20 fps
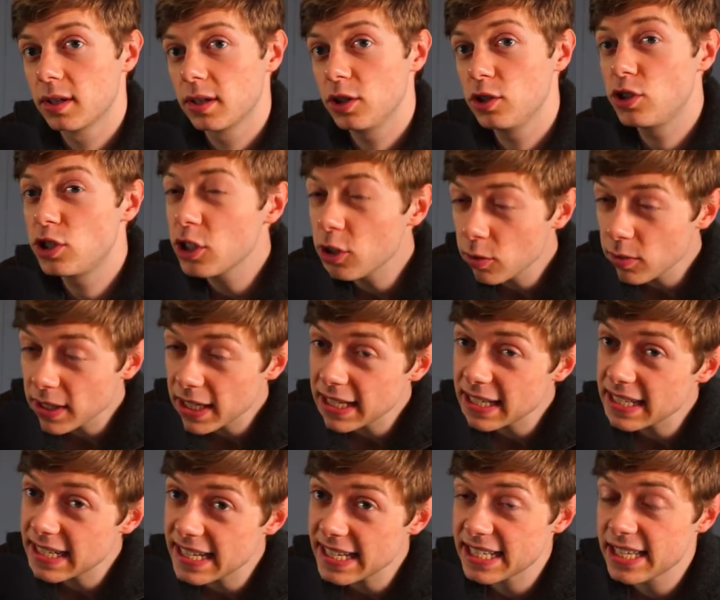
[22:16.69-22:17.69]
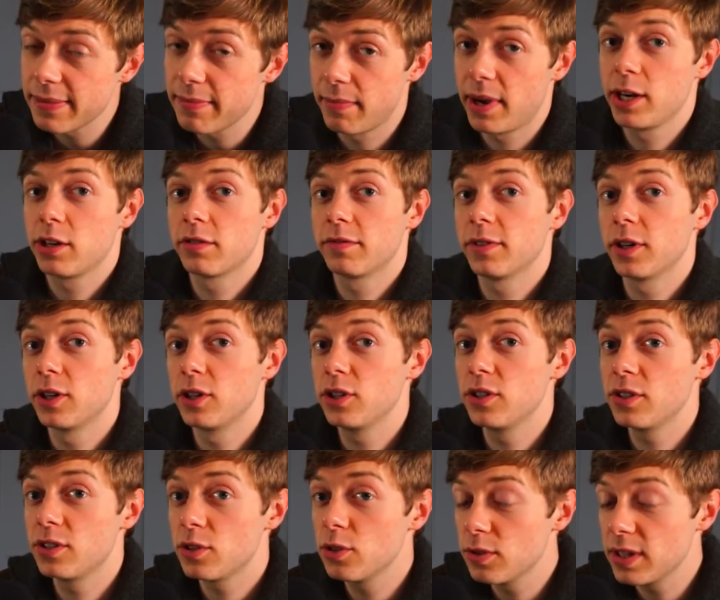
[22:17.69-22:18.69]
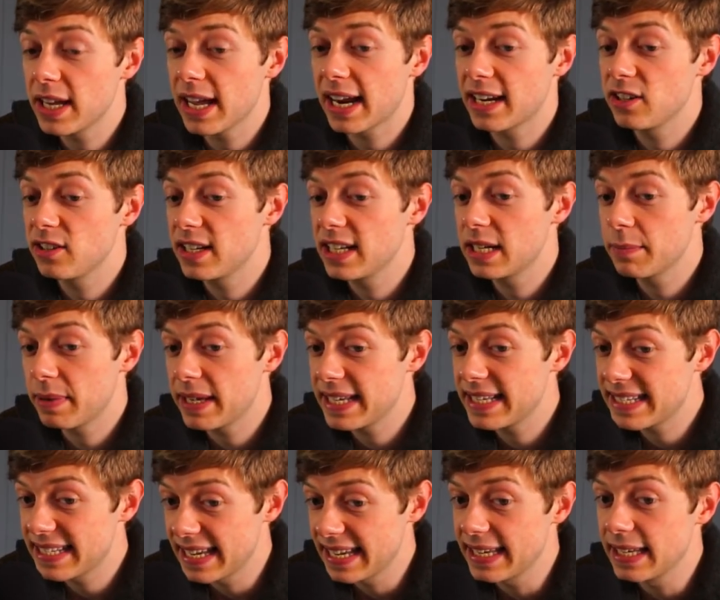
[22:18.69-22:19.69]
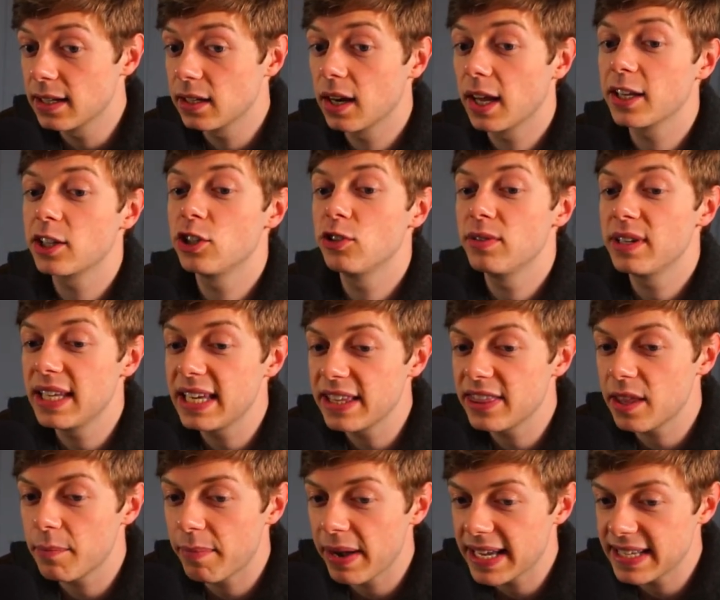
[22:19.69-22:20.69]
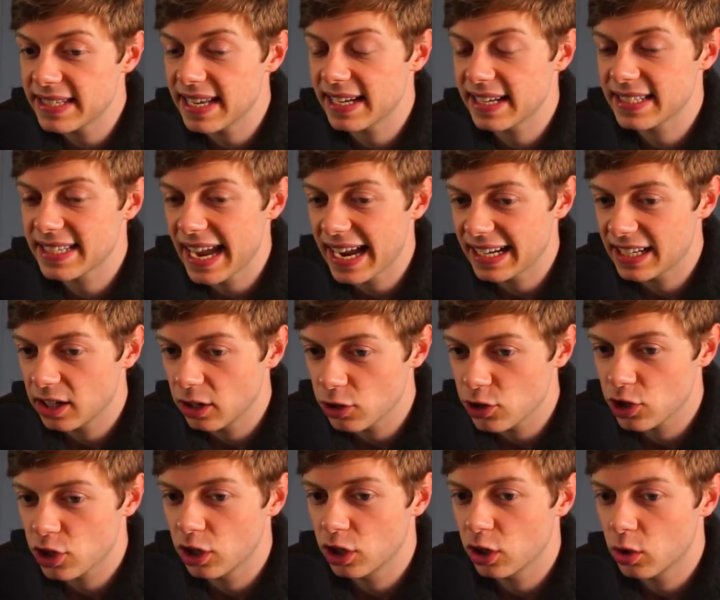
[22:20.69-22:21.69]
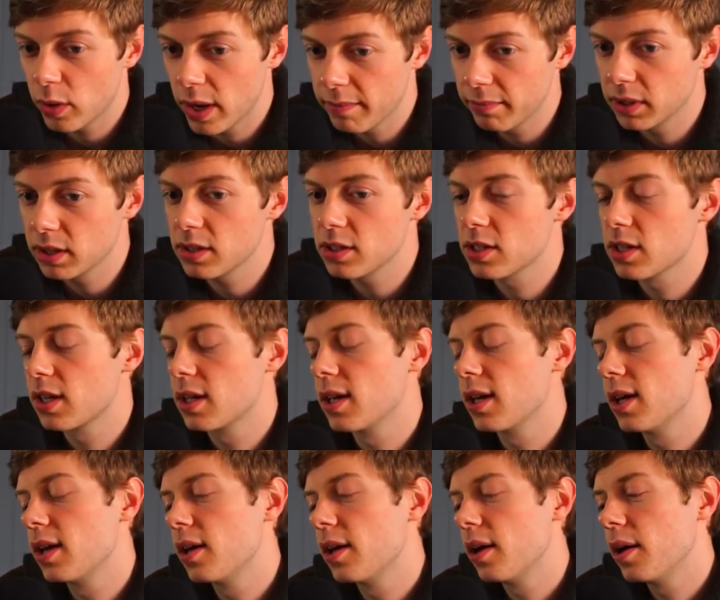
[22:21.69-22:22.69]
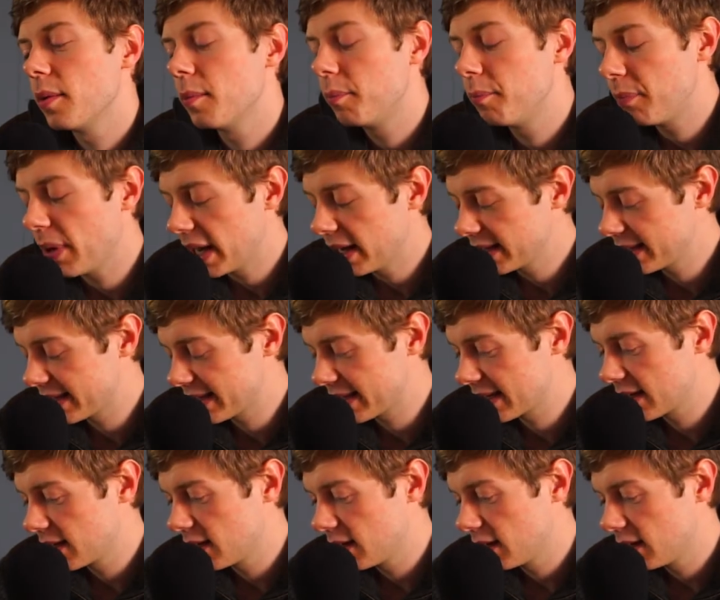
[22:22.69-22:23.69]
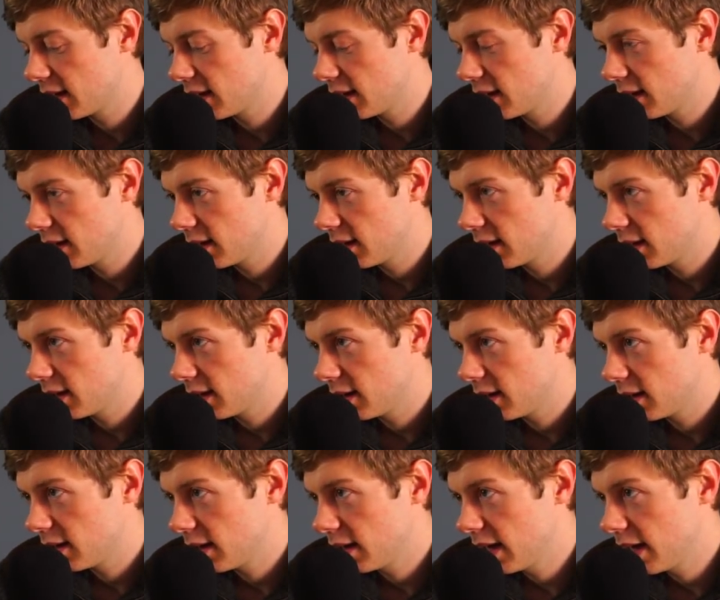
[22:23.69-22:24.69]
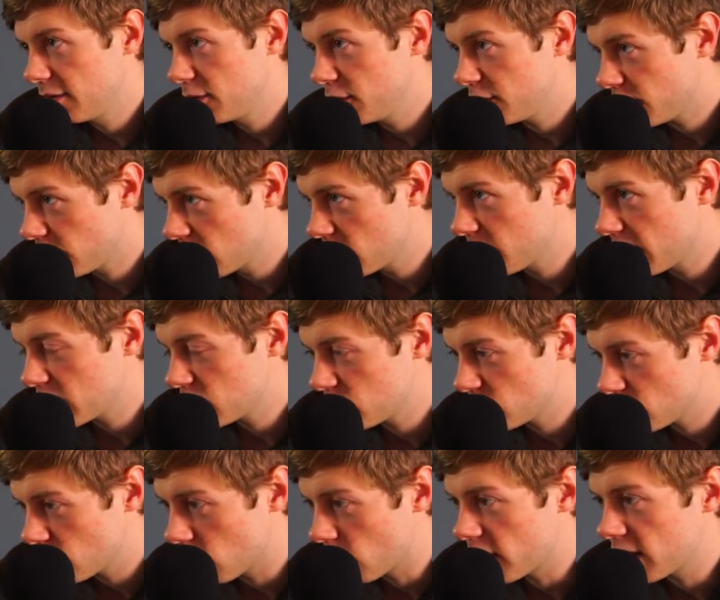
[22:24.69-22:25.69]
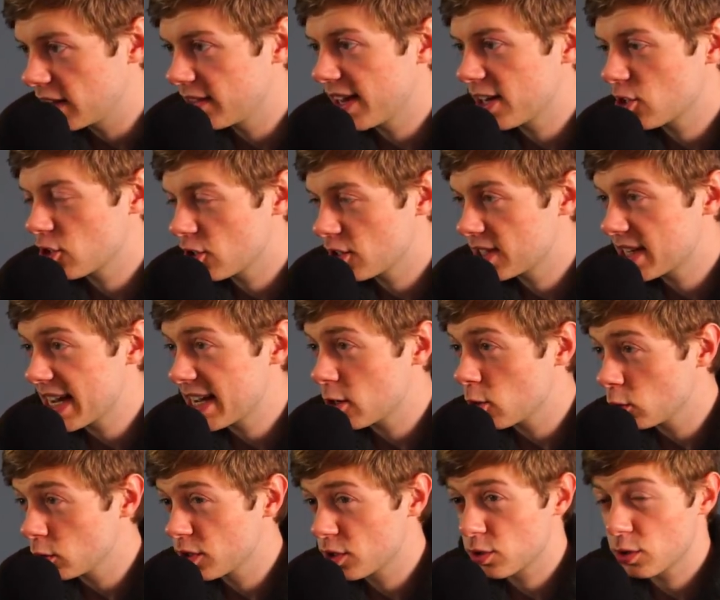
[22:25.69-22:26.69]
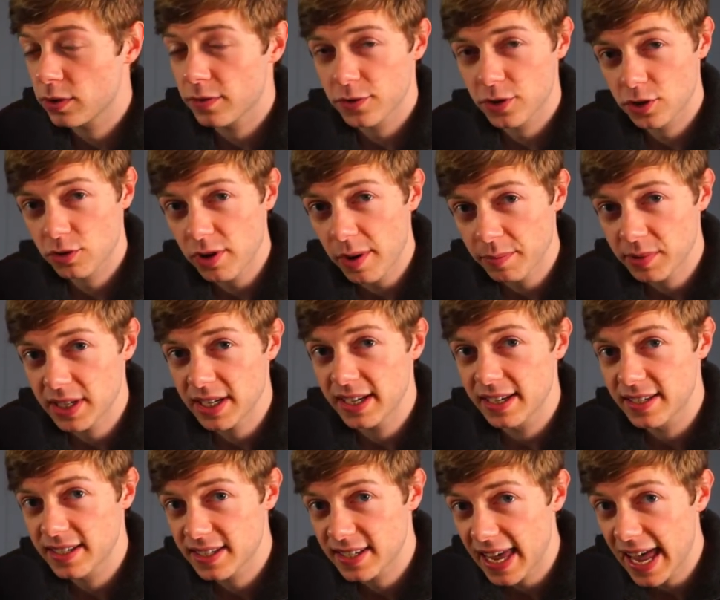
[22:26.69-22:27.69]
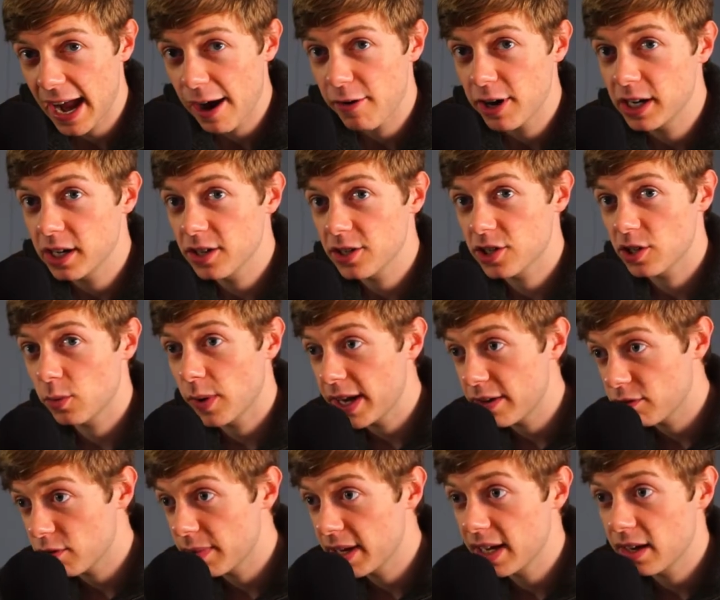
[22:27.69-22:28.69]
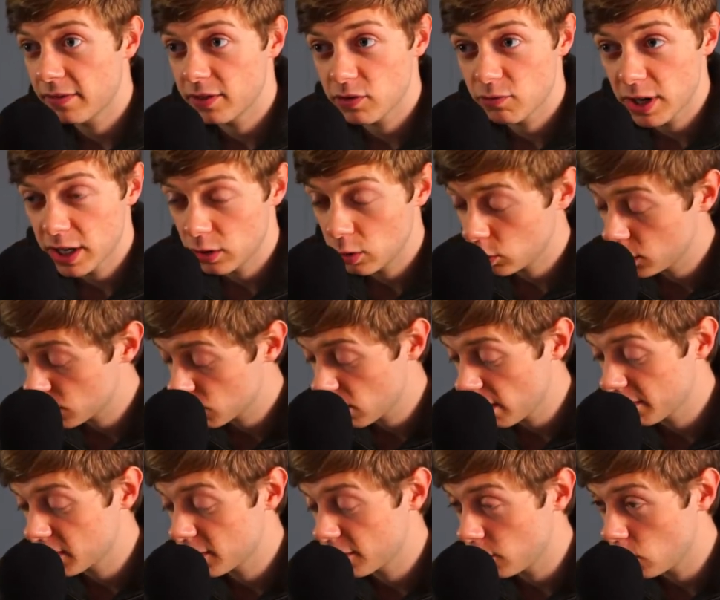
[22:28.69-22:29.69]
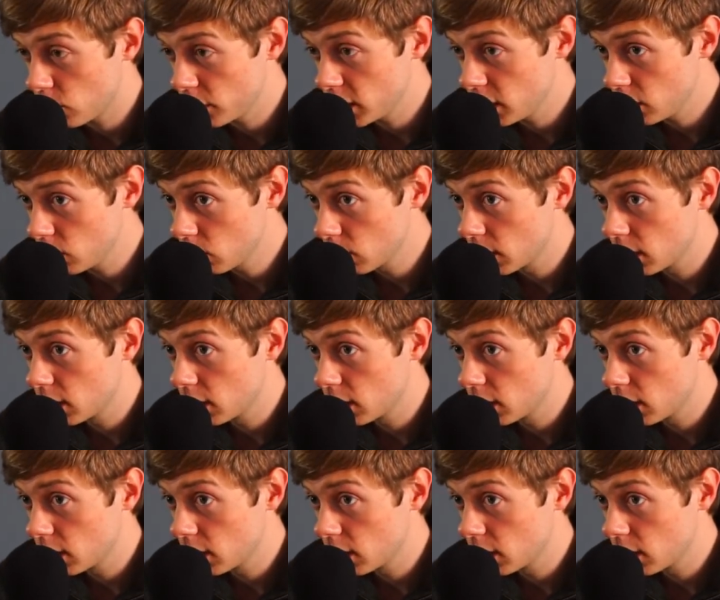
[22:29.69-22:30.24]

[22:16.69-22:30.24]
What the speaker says: You do need a decent microphone, you need a PC. Like, you need the basic technological equipment, but if you follow my tutorial, that should take all the sort of scripting scariness away from it. I've written all the scripts for you.